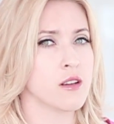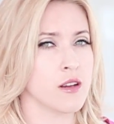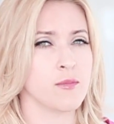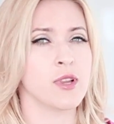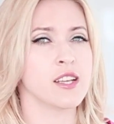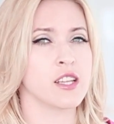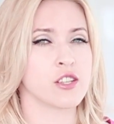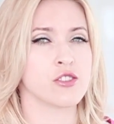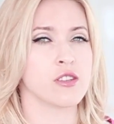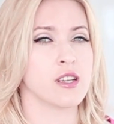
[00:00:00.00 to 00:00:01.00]
I'm lying
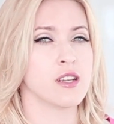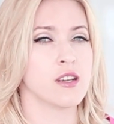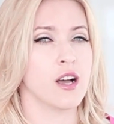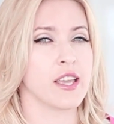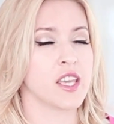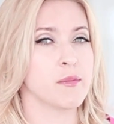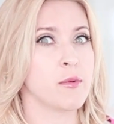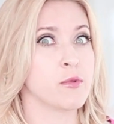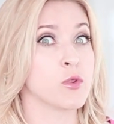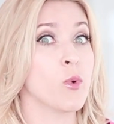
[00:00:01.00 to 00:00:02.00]
actually, I came
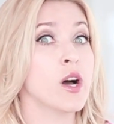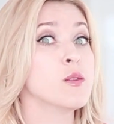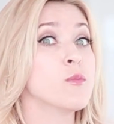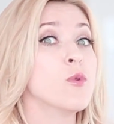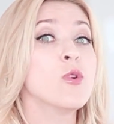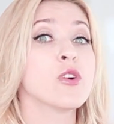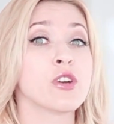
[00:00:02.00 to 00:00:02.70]
up with one more